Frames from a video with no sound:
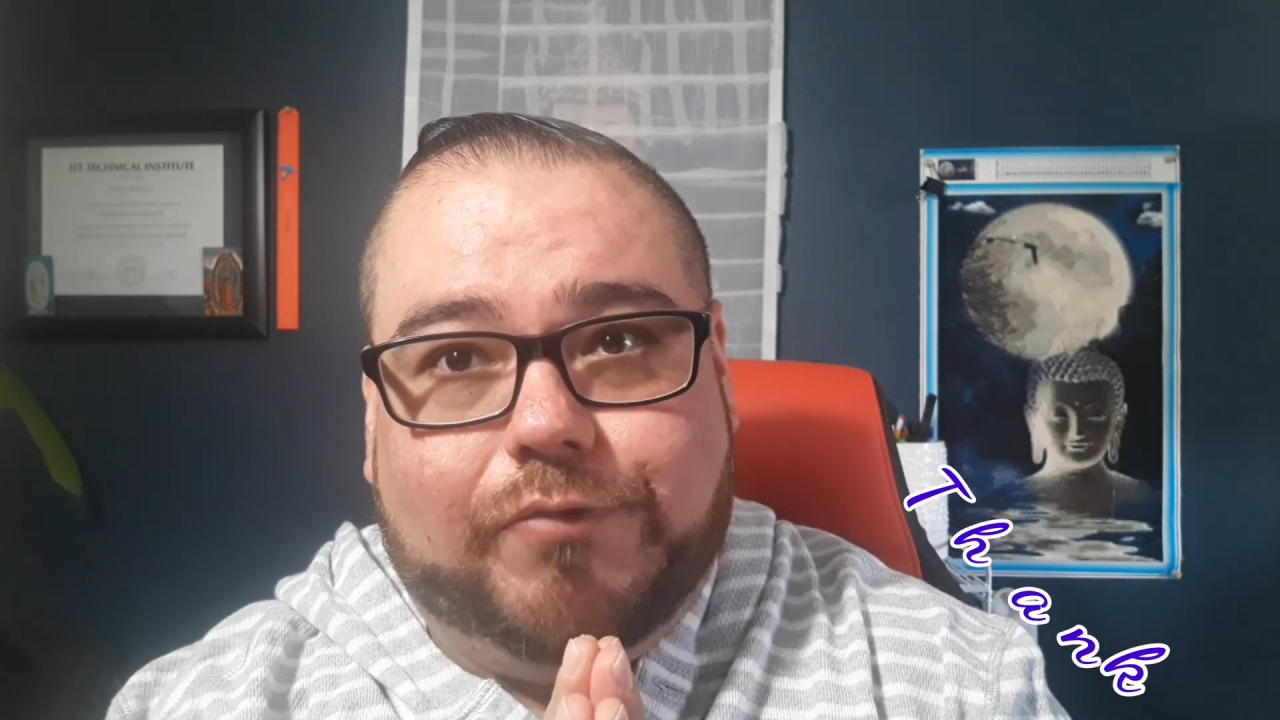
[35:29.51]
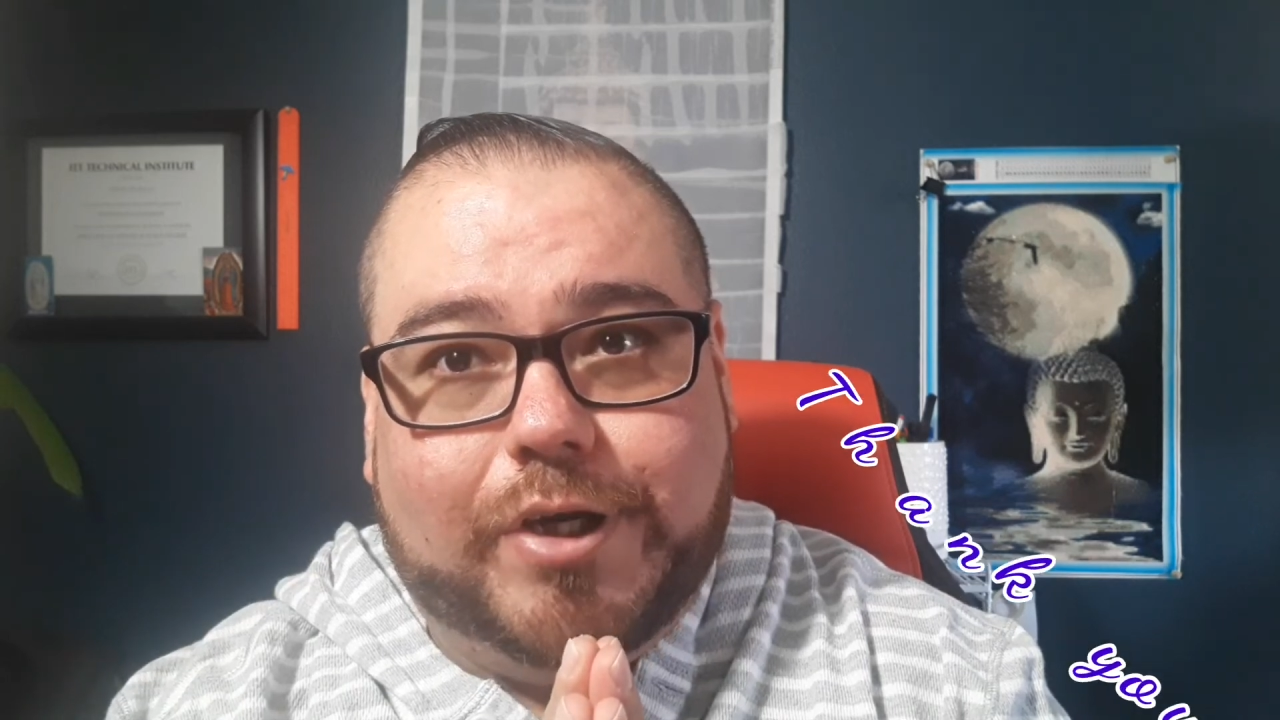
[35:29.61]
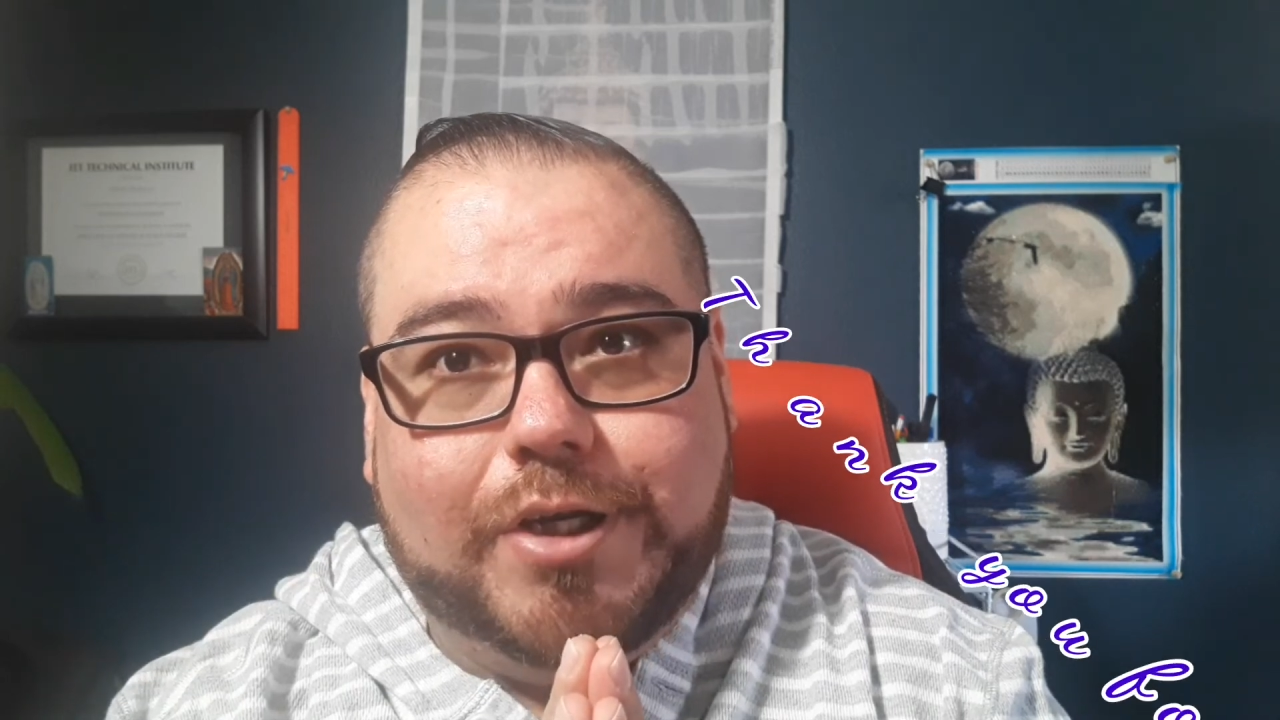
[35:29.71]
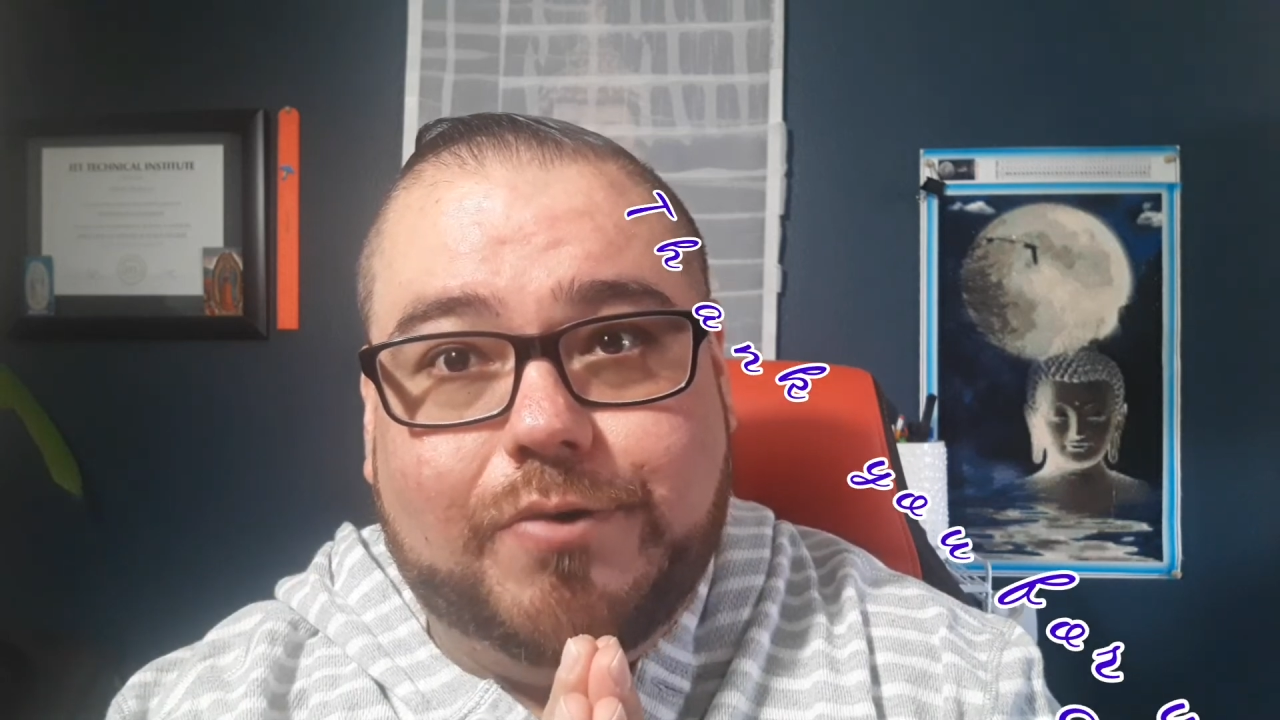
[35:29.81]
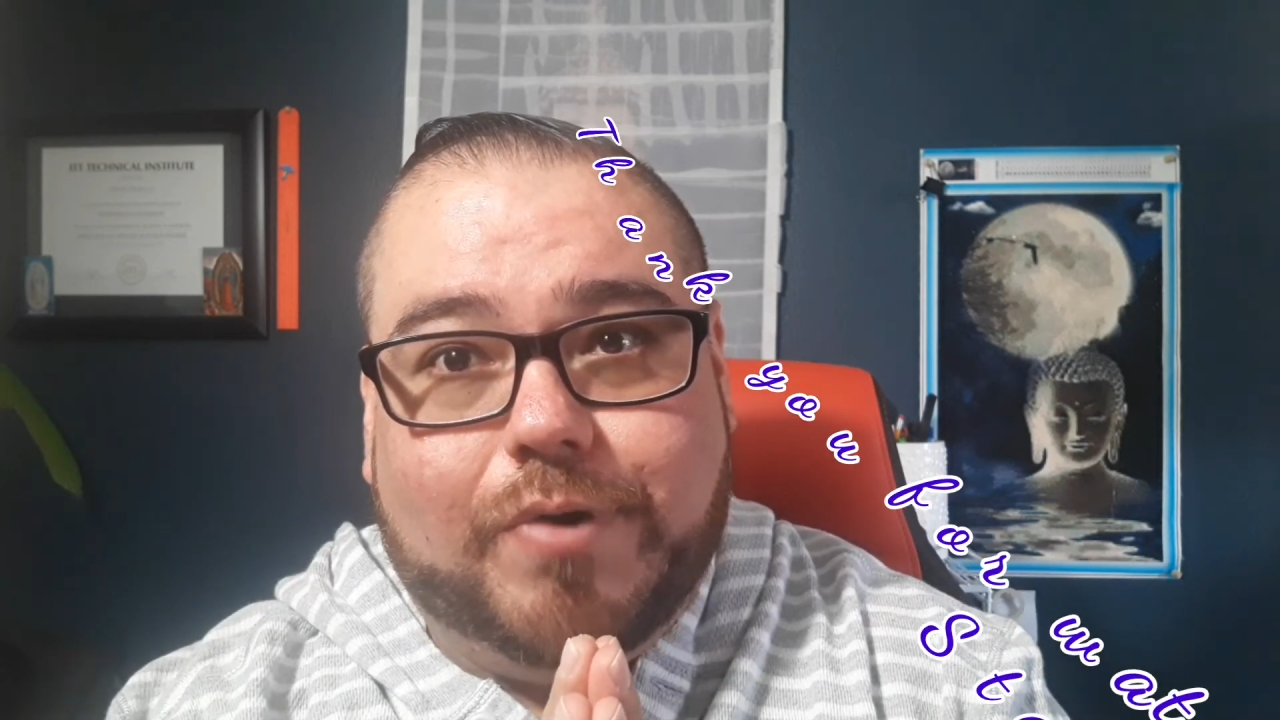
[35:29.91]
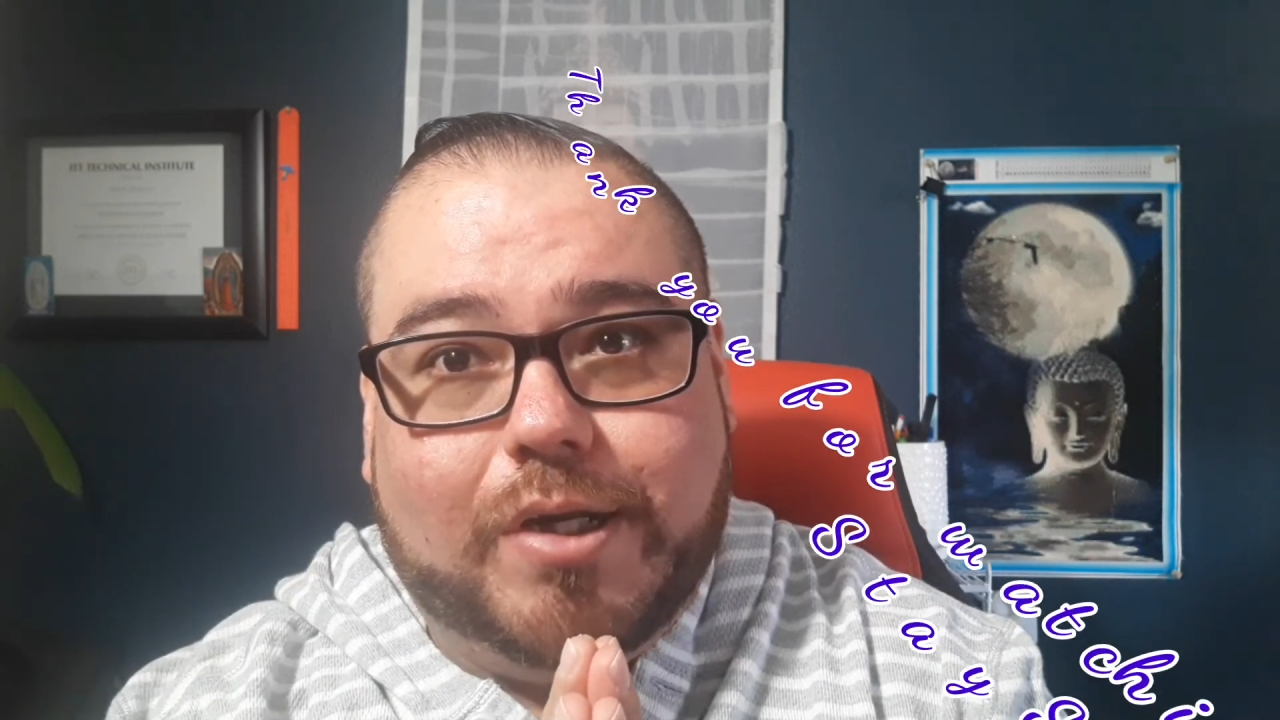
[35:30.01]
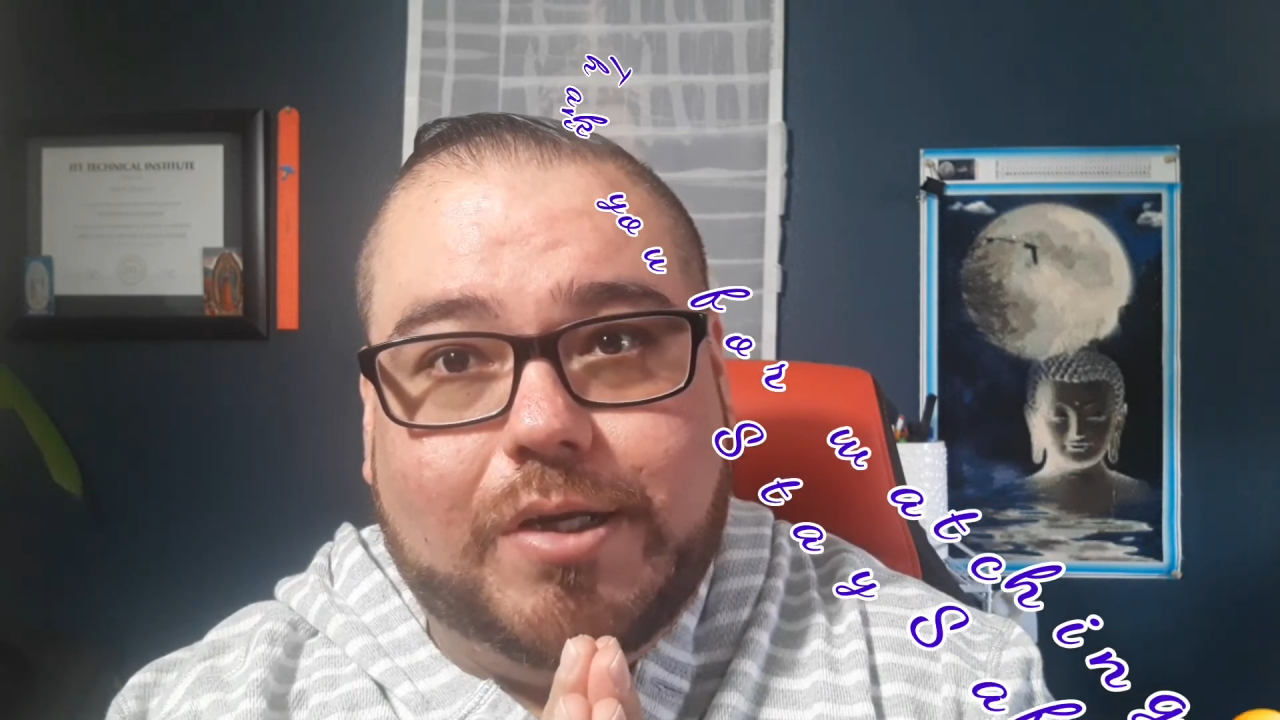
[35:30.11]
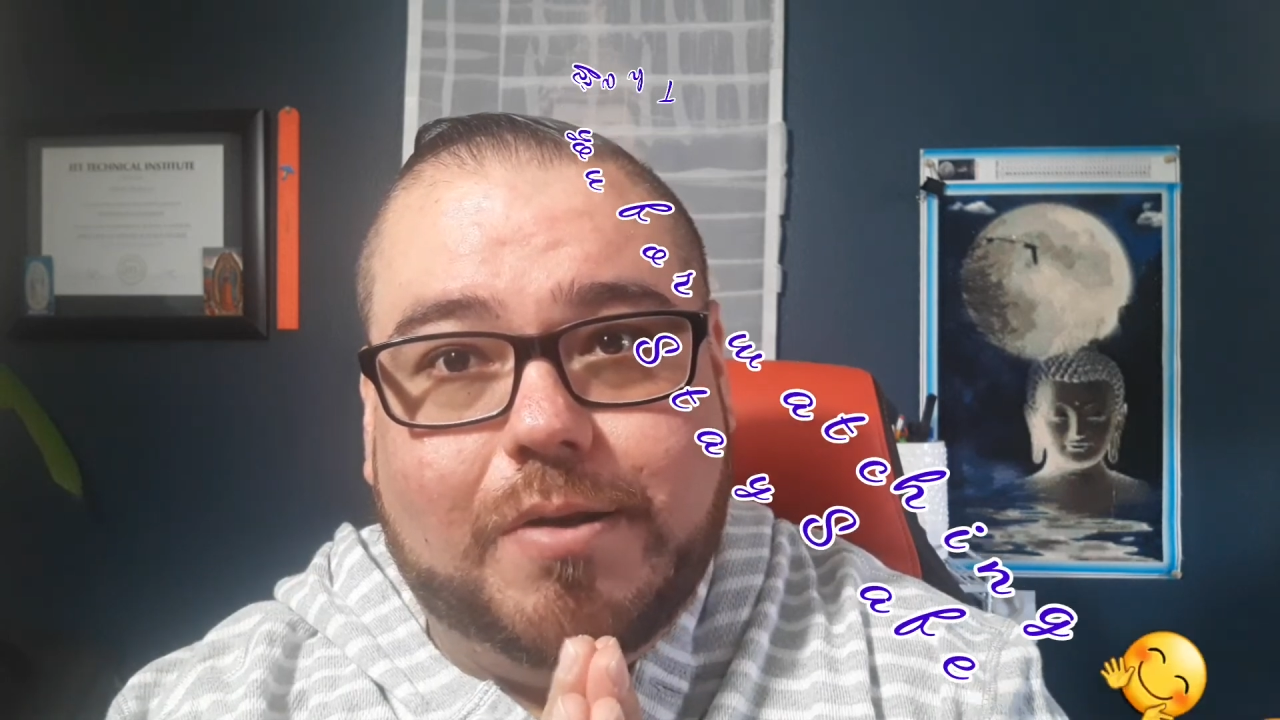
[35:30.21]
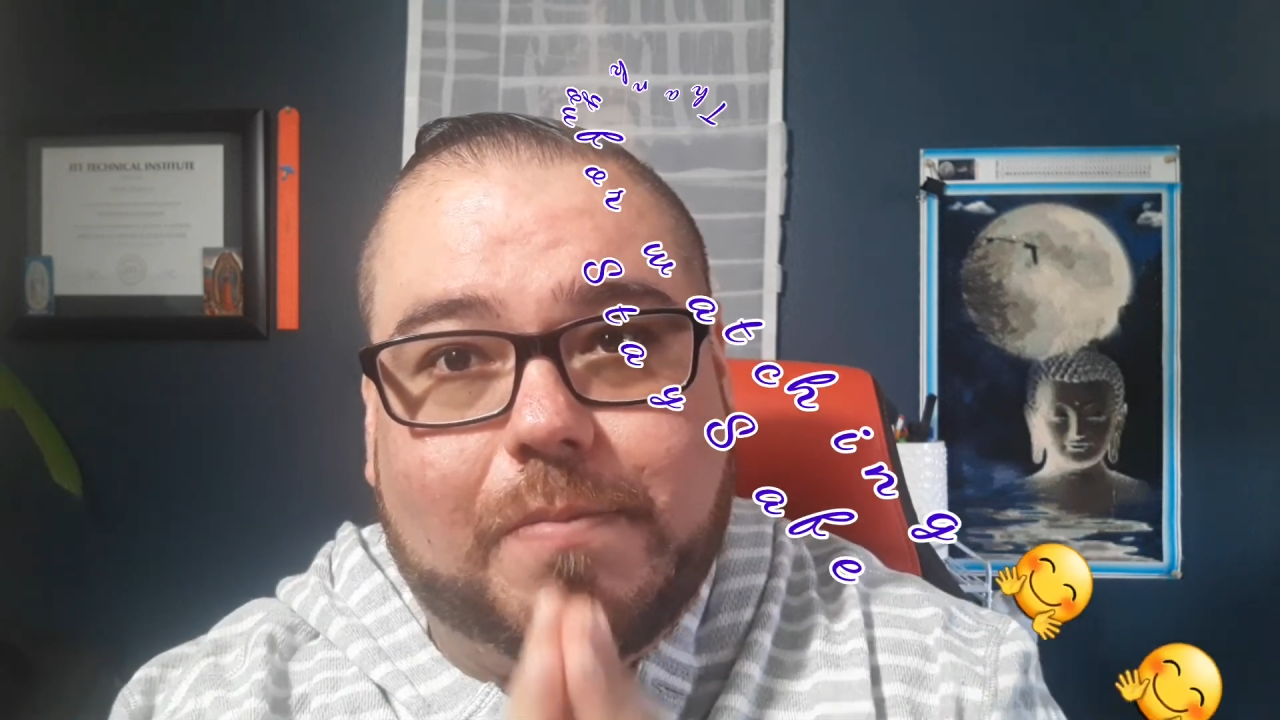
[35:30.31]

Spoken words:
for a new one.